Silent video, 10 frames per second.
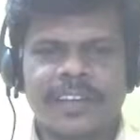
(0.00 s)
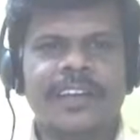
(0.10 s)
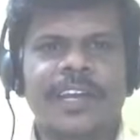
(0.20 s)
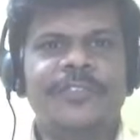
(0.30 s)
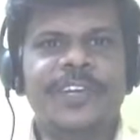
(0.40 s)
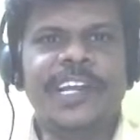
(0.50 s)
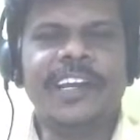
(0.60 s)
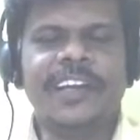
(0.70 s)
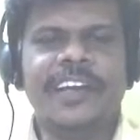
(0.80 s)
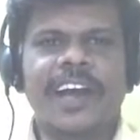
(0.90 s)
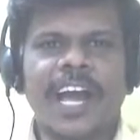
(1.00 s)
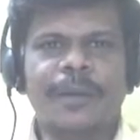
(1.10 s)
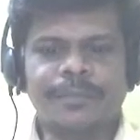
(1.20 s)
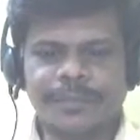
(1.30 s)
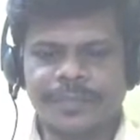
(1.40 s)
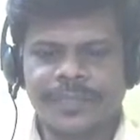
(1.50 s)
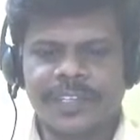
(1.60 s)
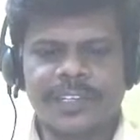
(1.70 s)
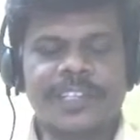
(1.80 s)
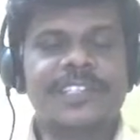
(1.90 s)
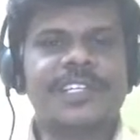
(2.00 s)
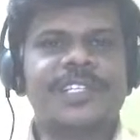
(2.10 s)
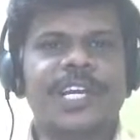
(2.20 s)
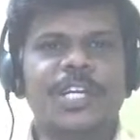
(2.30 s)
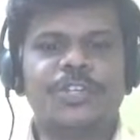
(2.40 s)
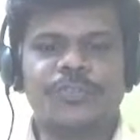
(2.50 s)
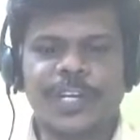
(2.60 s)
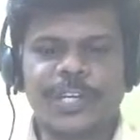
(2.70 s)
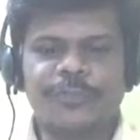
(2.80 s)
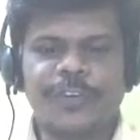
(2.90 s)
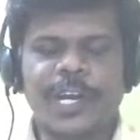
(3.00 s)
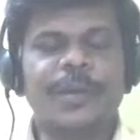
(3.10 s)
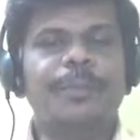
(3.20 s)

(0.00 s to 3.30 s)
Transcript: Every day I am discussing 25